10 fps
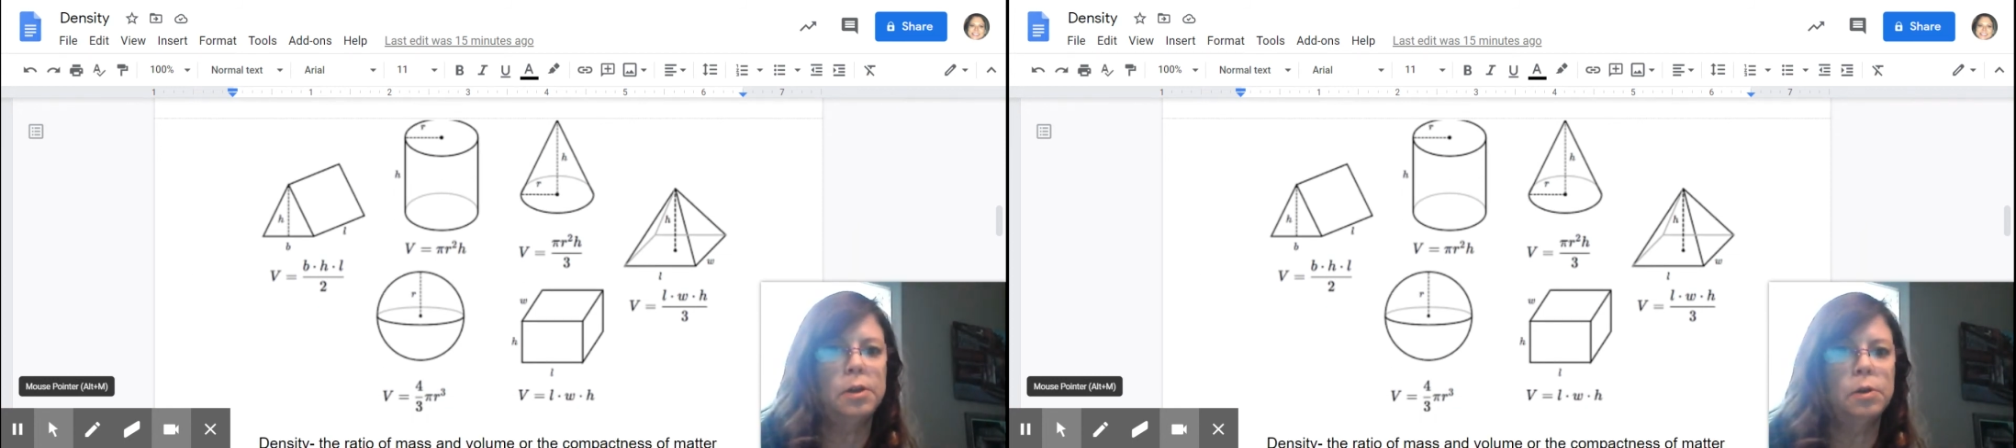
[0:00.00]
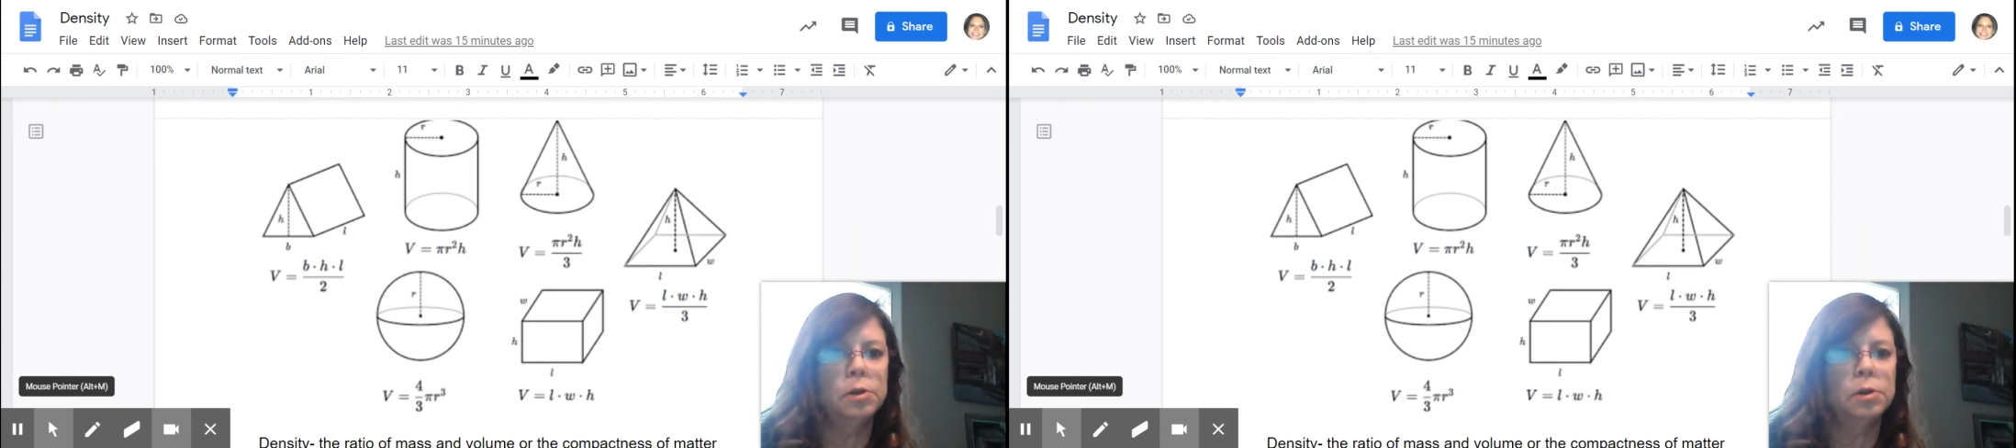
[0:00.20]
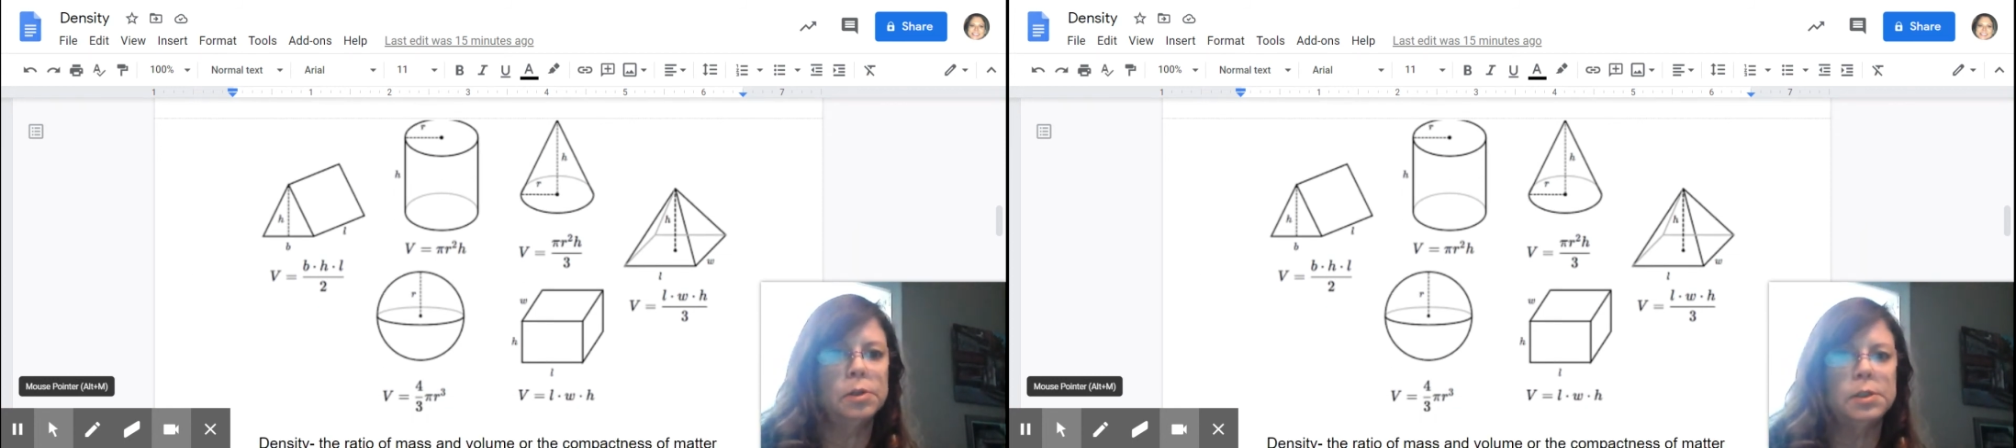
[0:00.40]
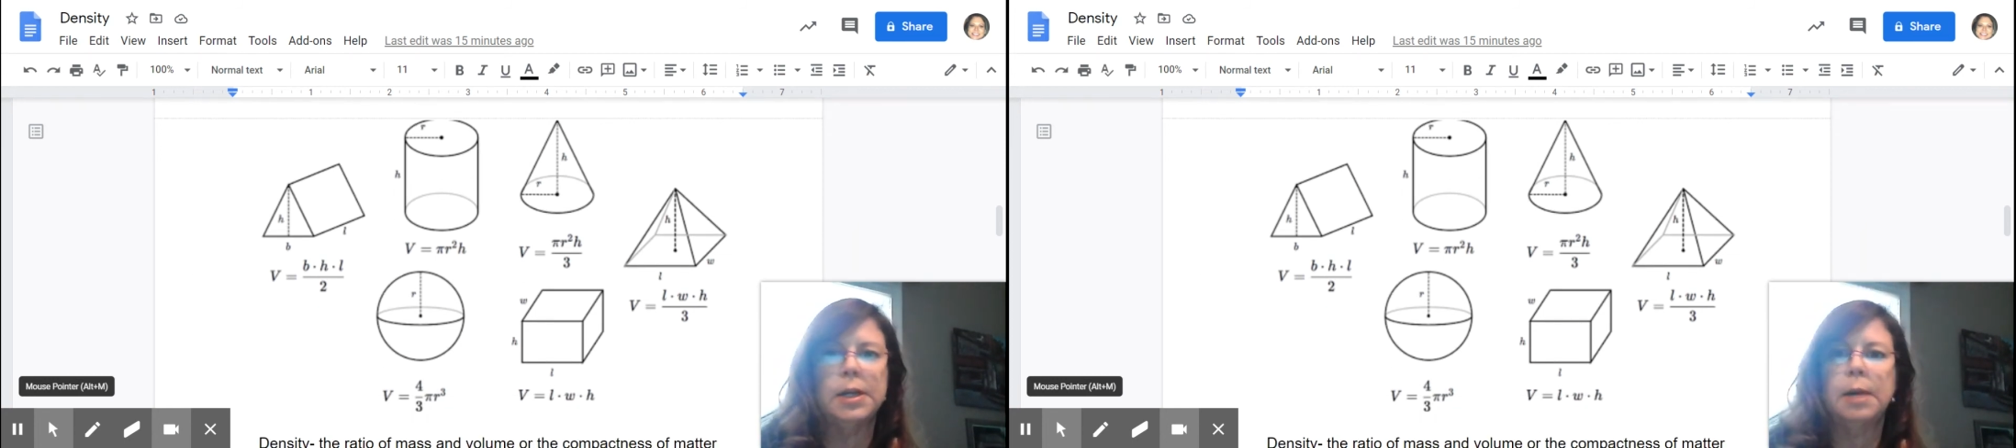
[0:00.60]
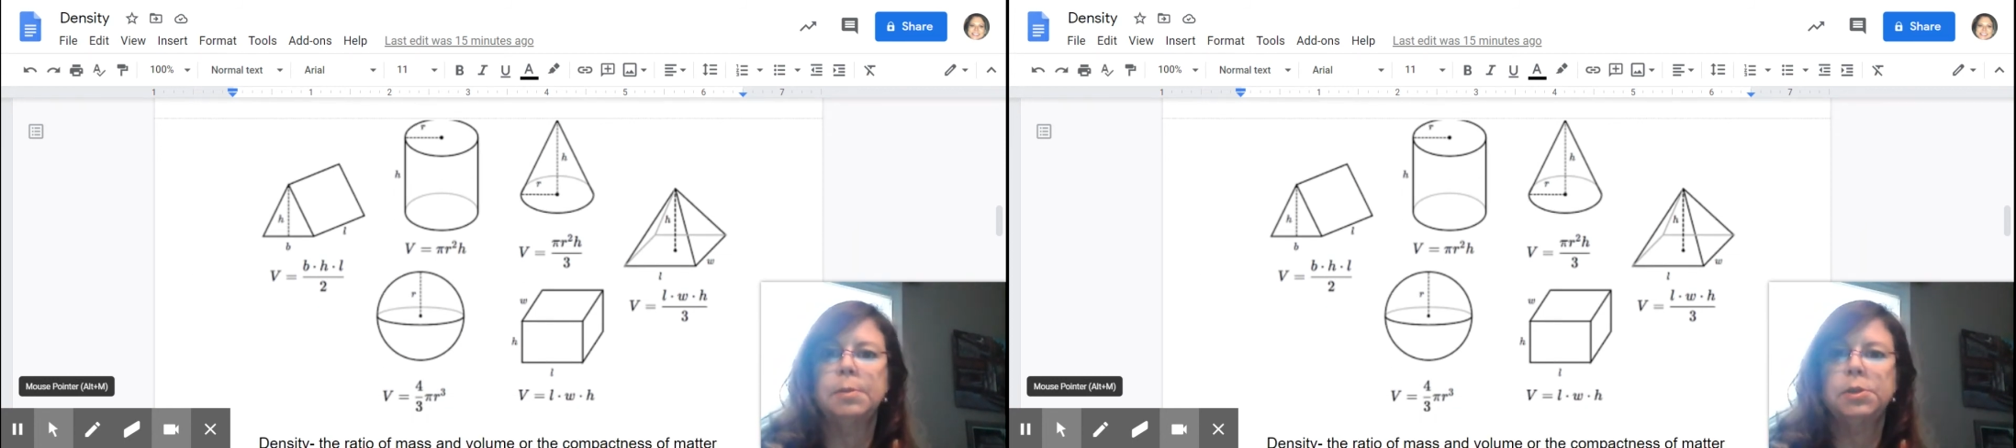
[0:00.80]
that you learned in
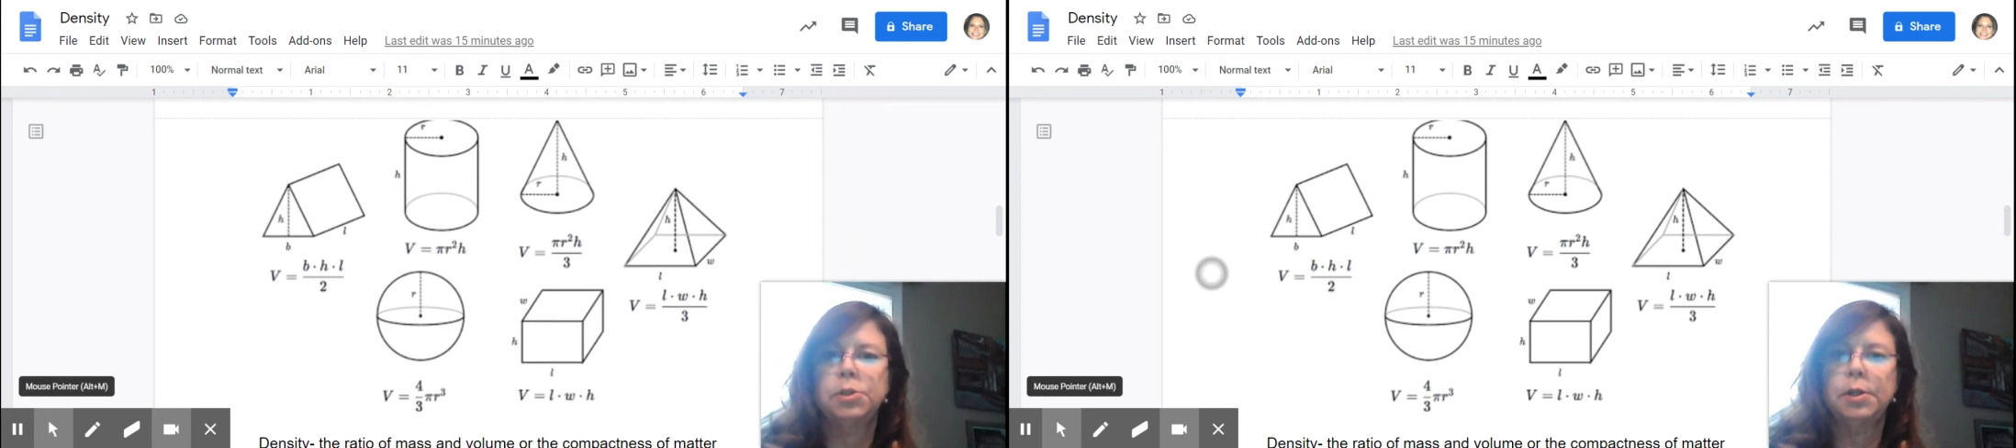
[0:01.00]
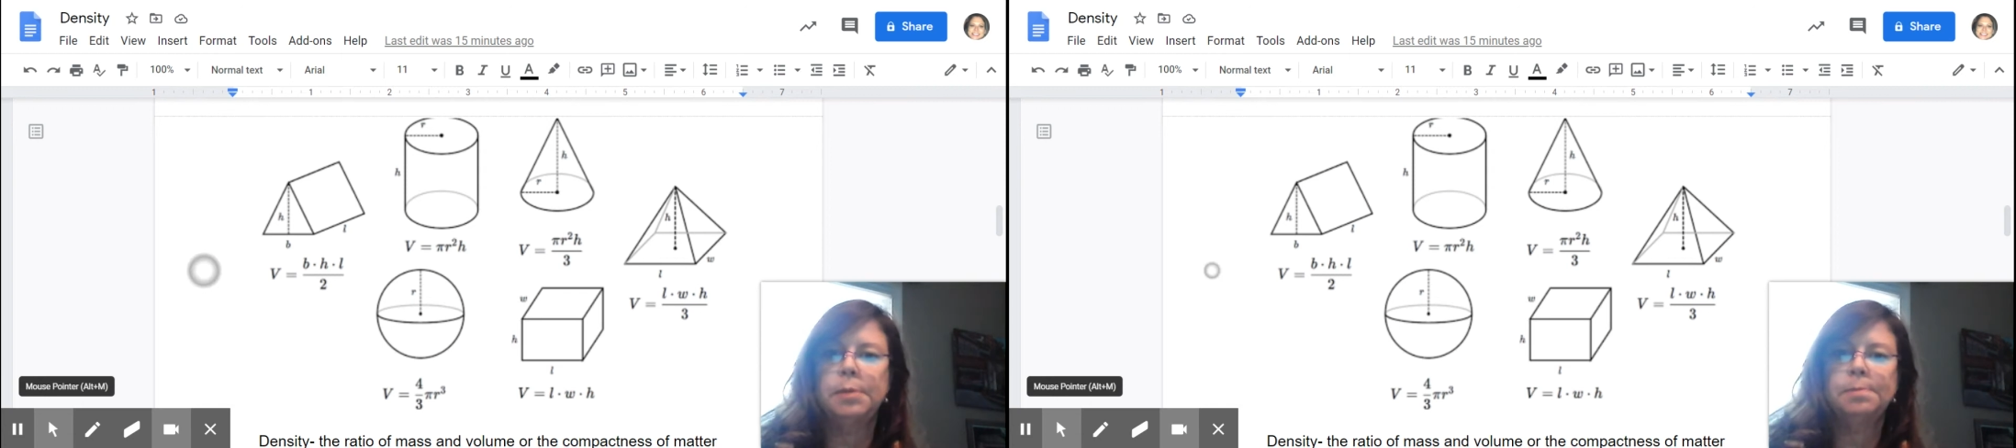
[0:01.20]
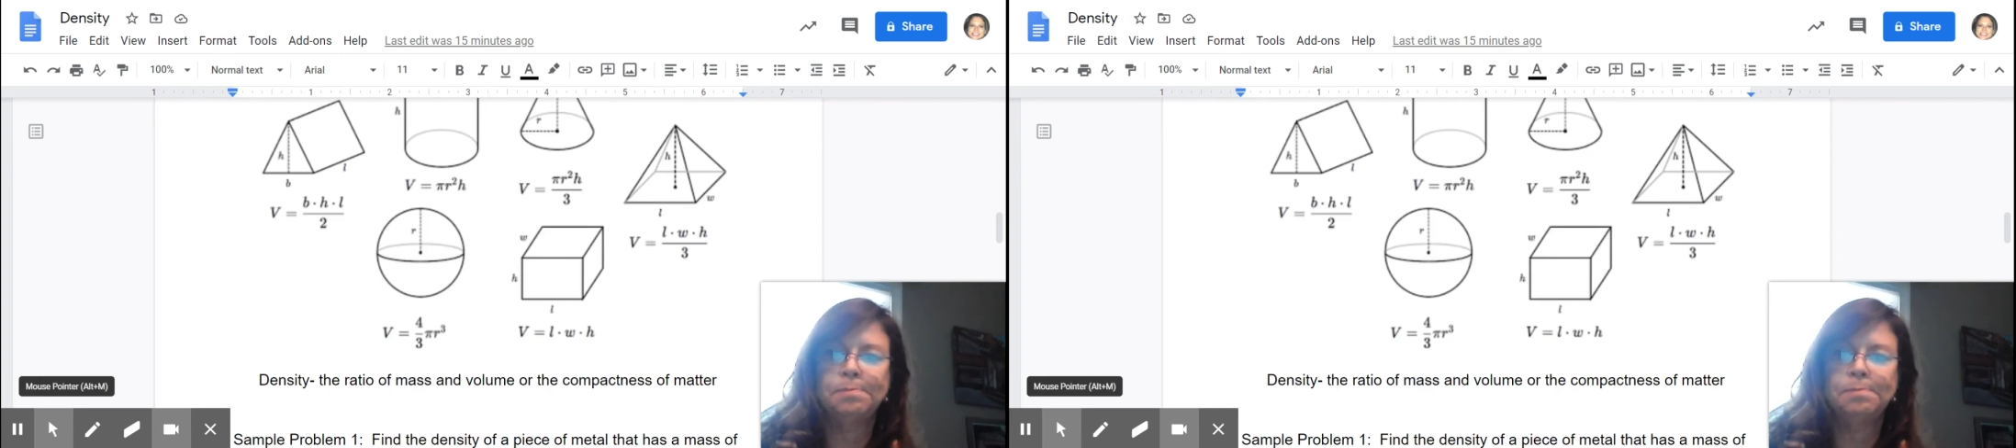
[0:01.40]
geometry.